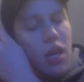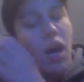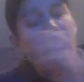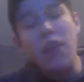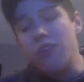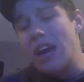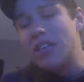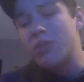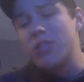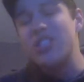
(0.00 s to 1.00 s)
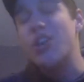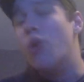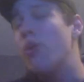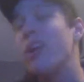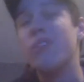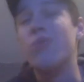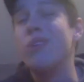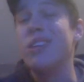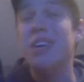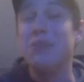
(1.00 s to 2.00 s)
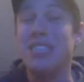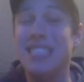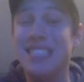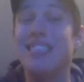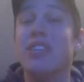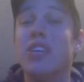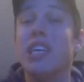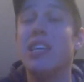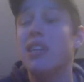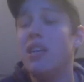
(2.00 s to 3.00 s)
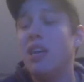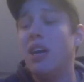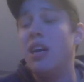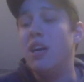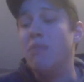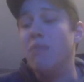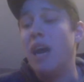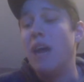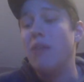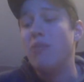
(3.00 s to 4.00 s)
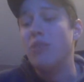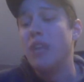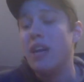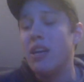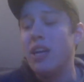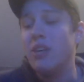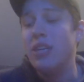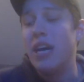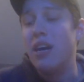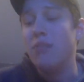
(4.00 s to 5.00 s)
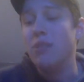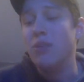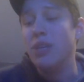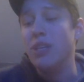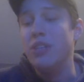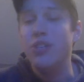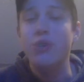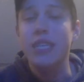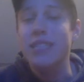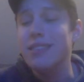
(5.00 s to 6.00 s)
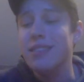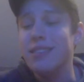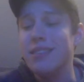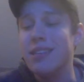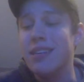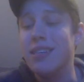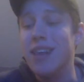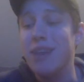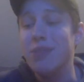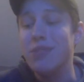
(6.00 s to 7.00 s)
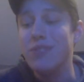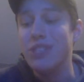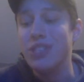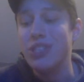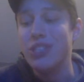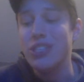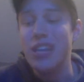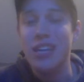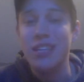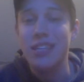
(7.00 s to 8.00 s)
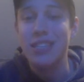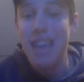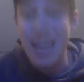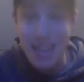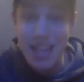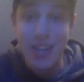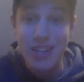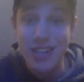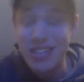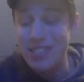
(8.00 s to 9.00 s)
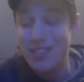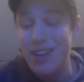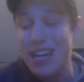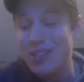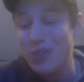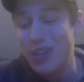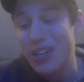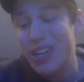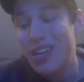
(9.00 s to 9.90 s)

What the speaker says: The last one is the only other one that I was considering. I really had it narrowed down between the 2 Ds, Diamonds of Decisions, and the Detonator is the last one.